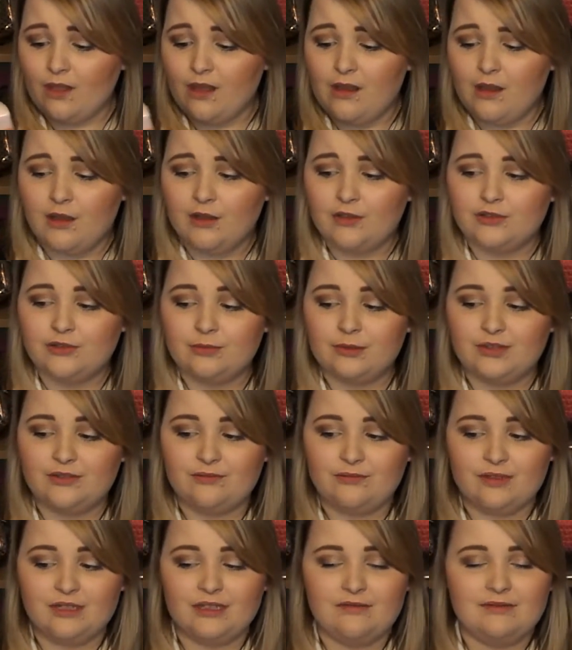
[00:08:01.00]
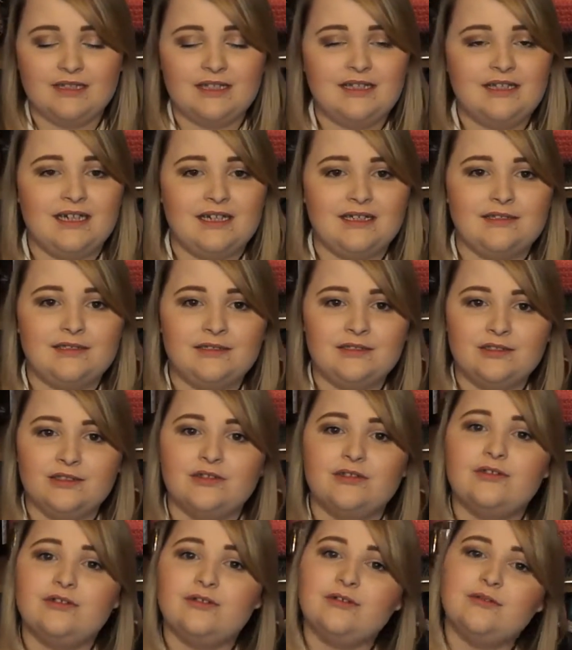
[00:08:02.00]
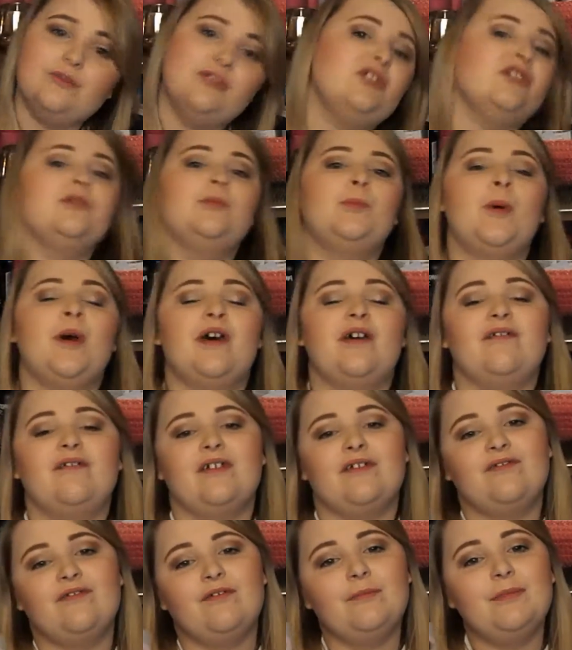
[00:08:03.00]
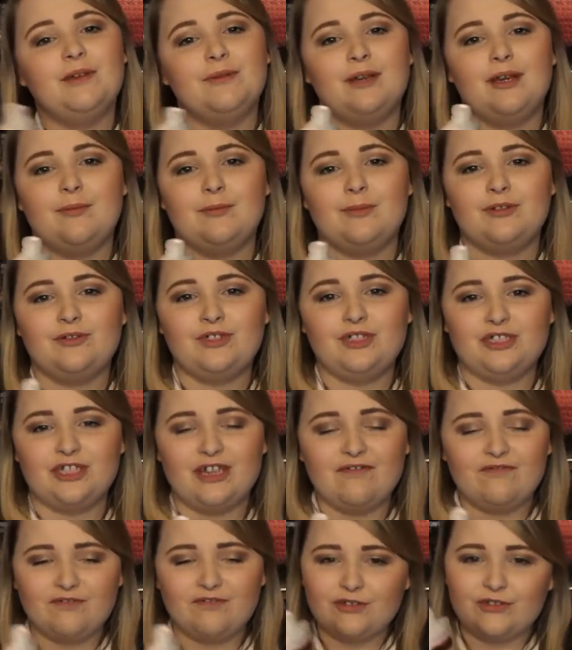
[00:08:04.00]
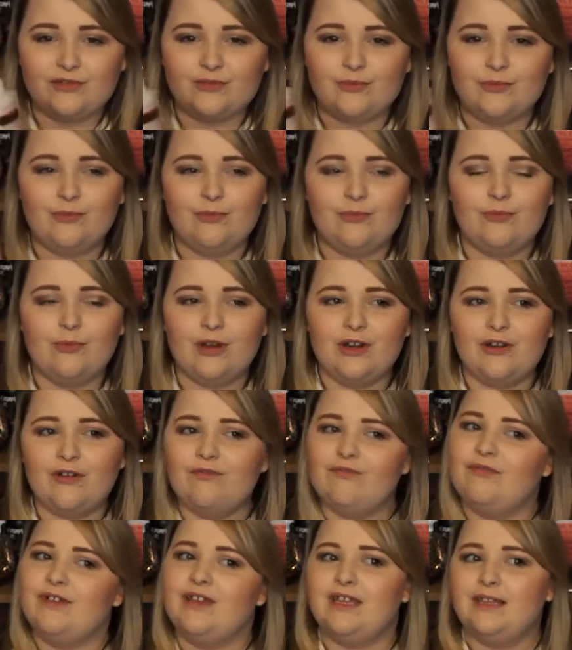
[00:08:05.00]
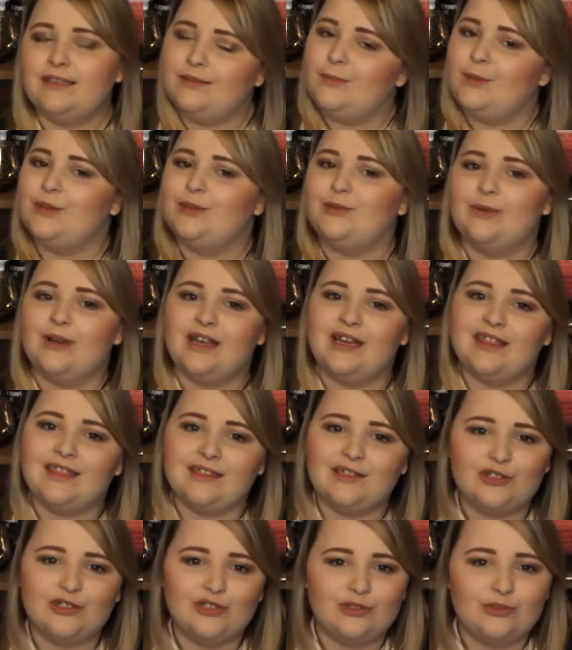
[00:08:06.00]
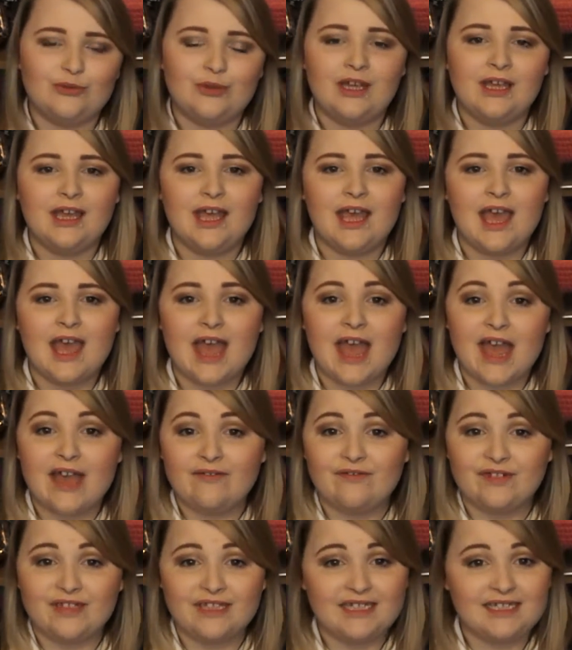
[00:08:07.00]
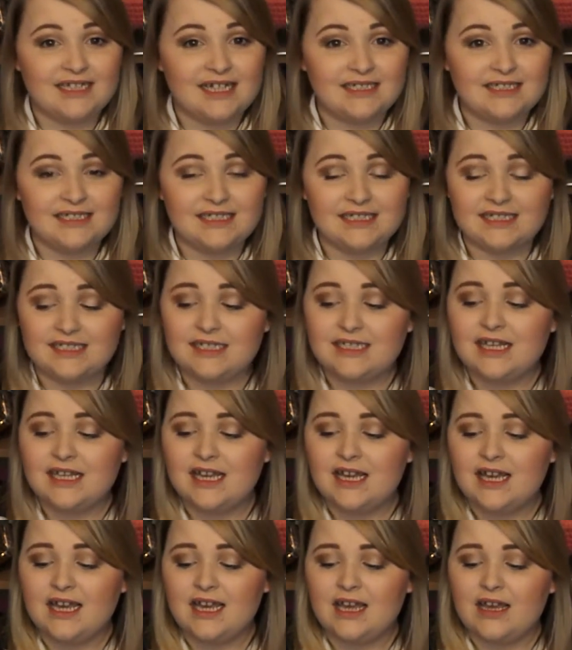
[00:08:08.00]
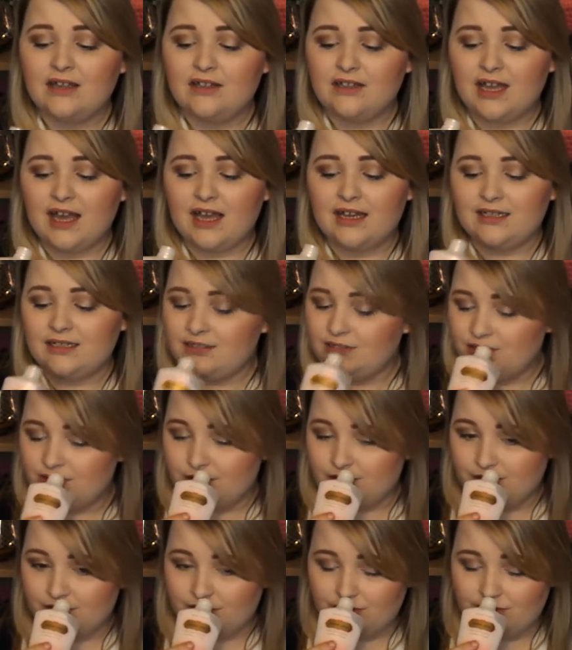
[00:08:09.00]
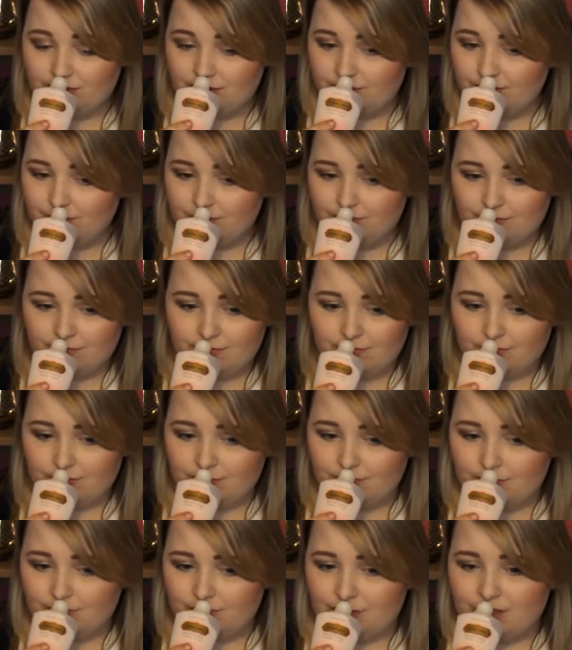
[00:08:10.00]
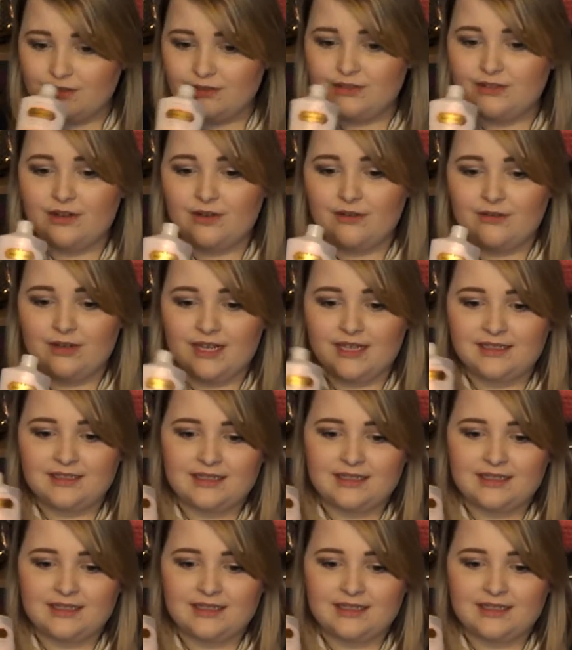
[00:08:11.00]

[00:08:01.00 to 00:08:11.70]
so it's really nice and subtle, which is perfect for me when I'm on shift, because we're not really supposed to wear anything too heavily scented, and it's just so nice.